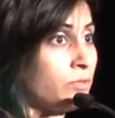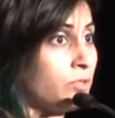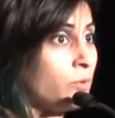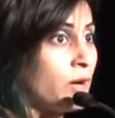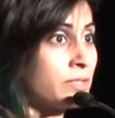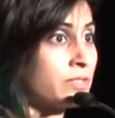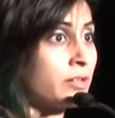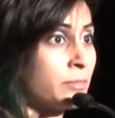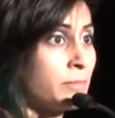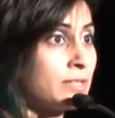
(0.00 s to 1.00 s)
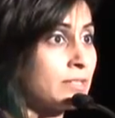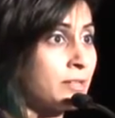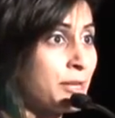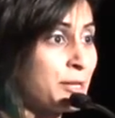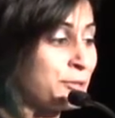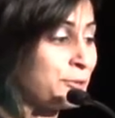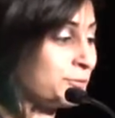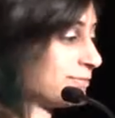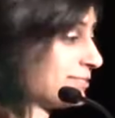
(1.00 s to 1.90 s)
You guys are amazing. Thank you.